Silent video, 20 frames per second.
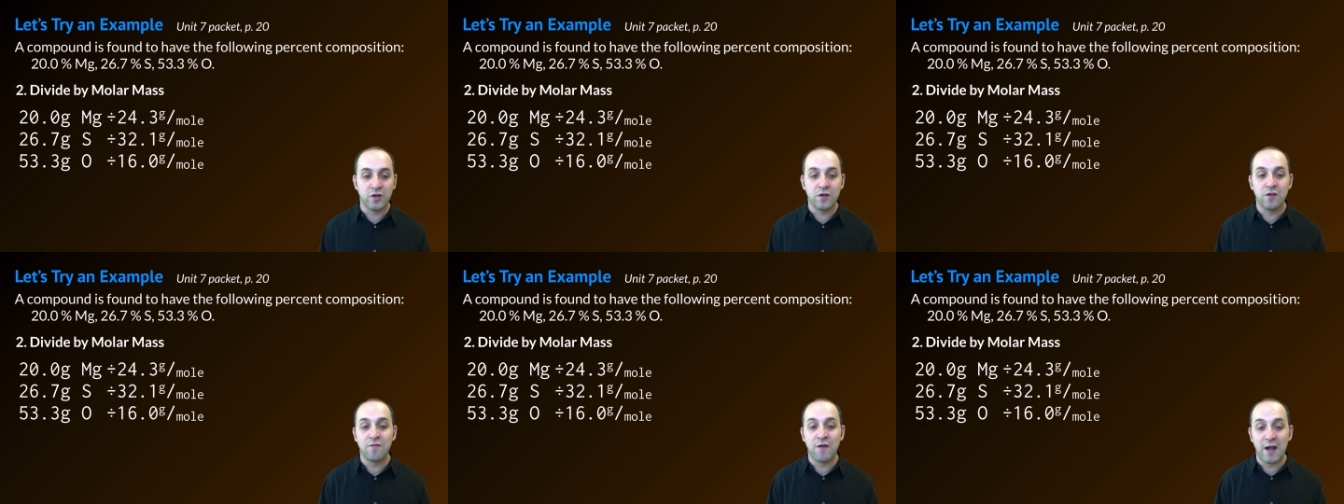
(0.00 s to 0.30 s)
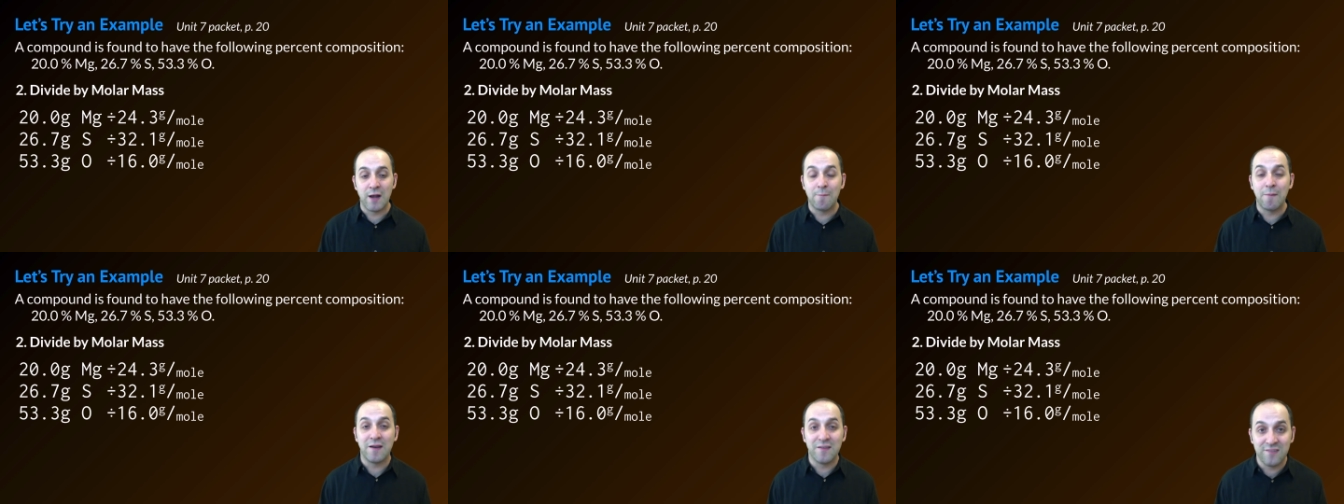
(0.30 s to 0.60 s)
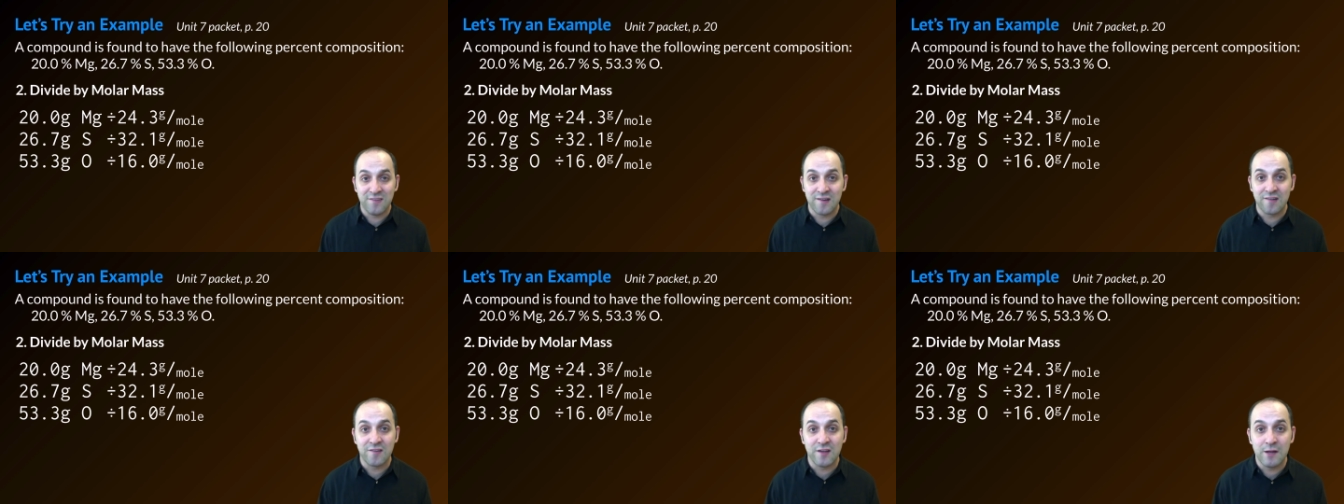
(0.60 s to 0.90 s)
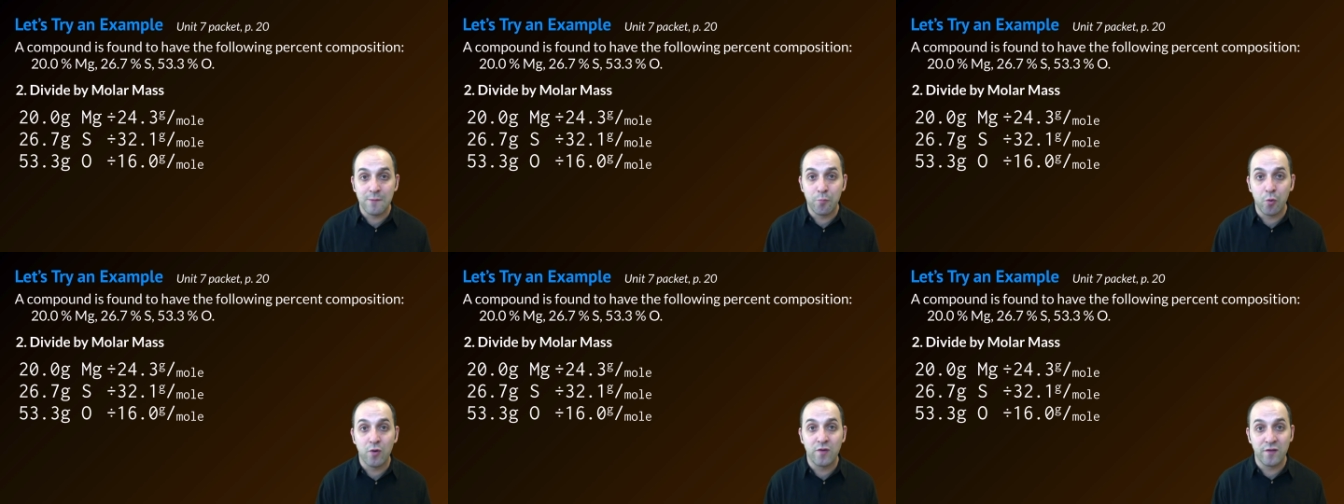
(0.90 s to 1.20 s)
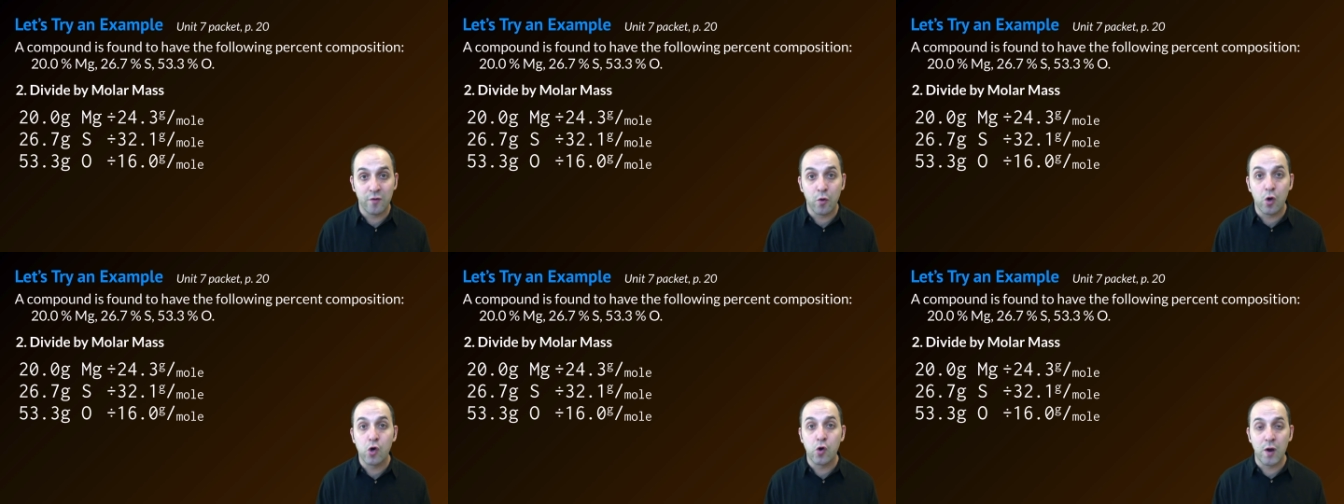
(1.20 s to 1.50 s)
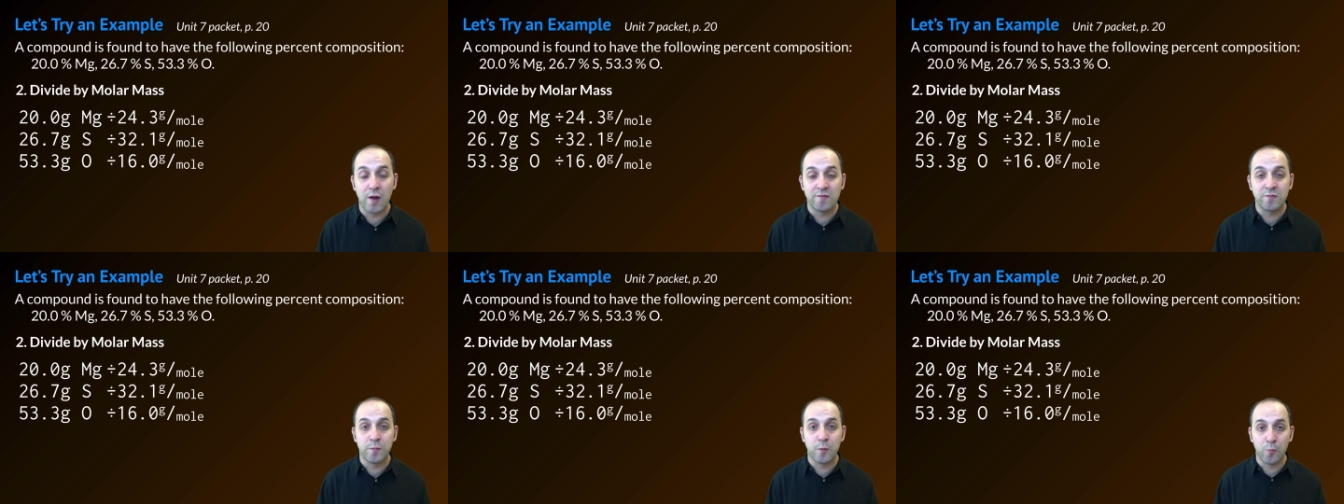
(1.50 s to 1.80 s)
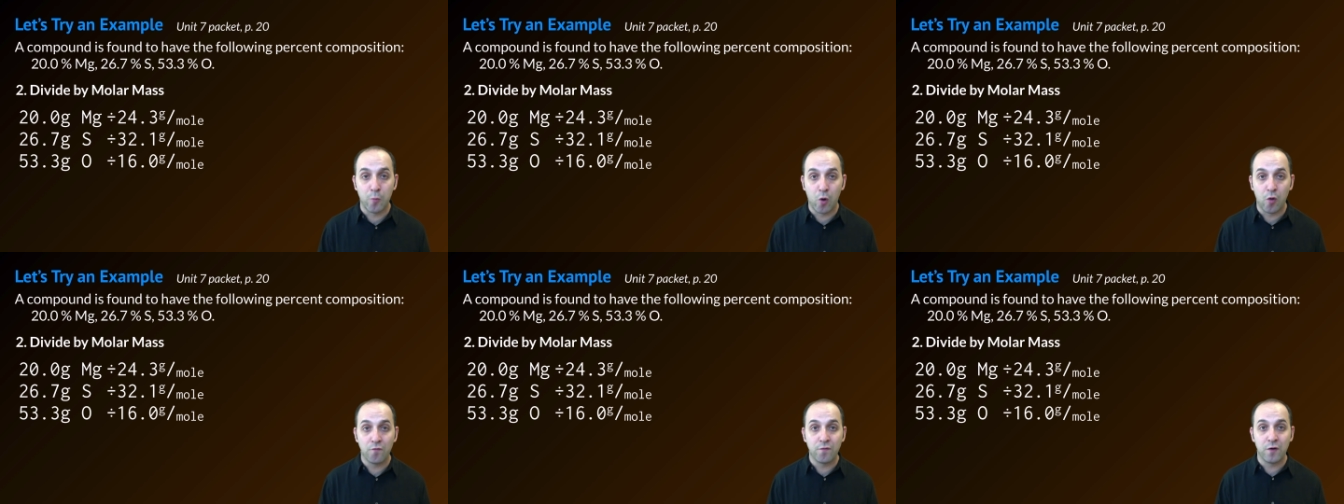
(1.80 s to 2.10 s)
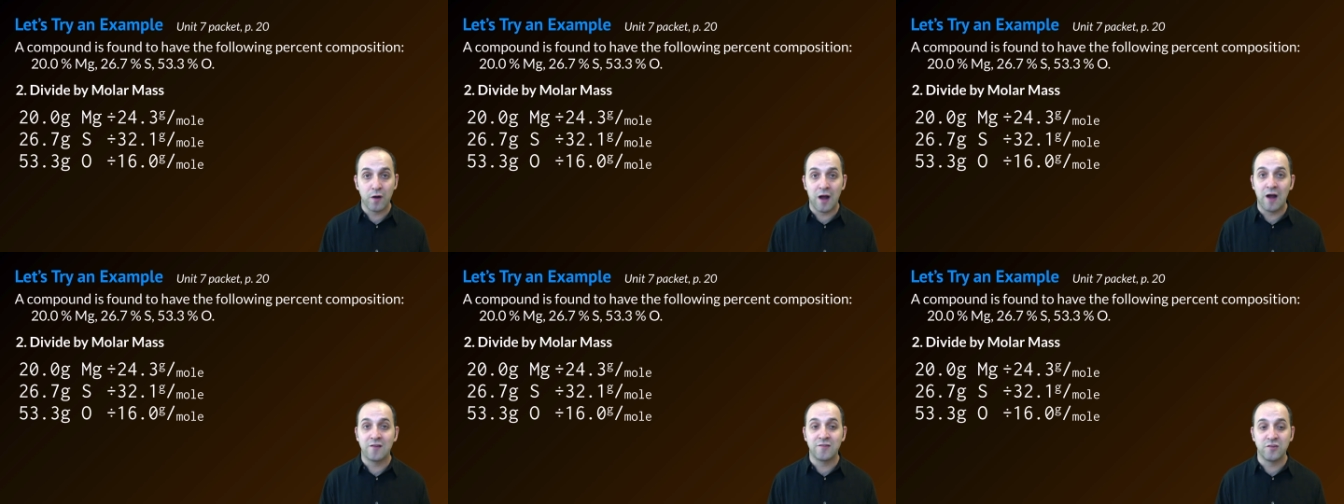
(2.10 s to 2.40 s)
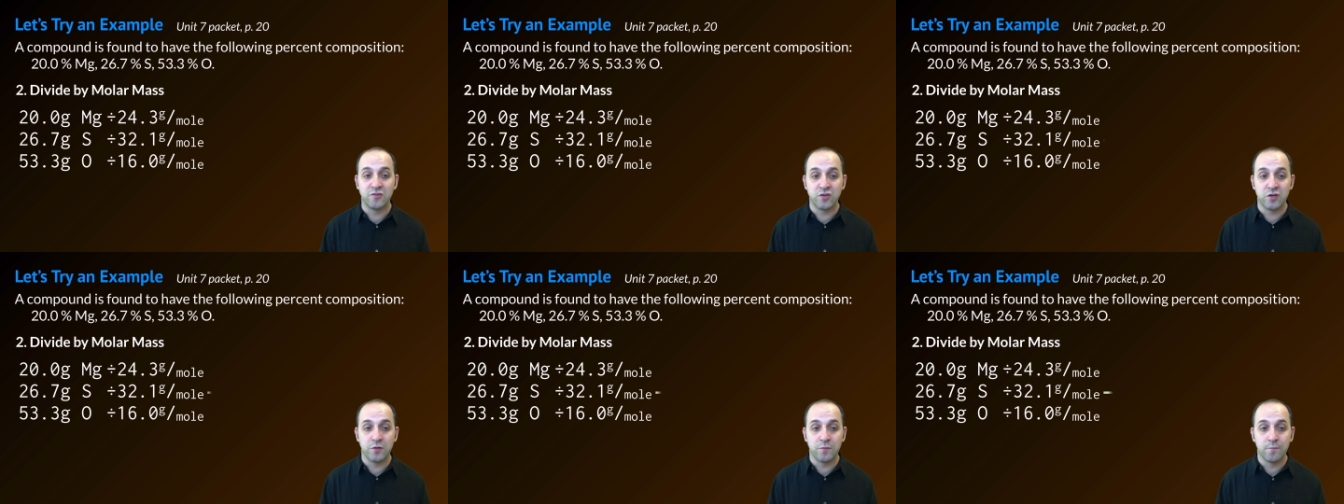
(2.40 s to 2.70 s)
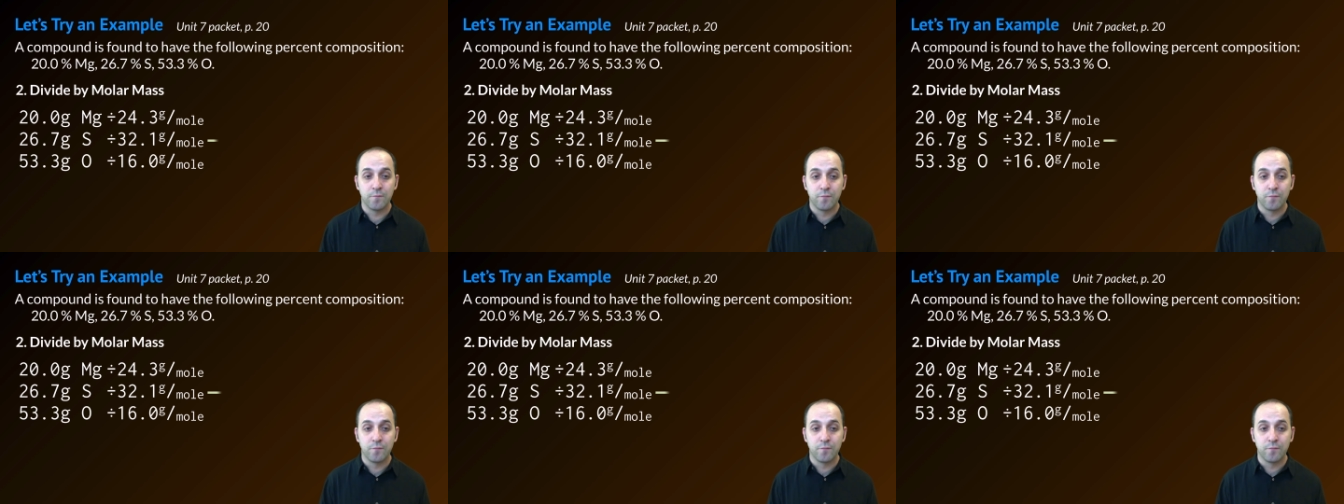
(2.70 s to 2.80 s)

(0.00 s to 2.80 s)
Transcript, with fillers: divided by 16.0 grams per mole for oxygen.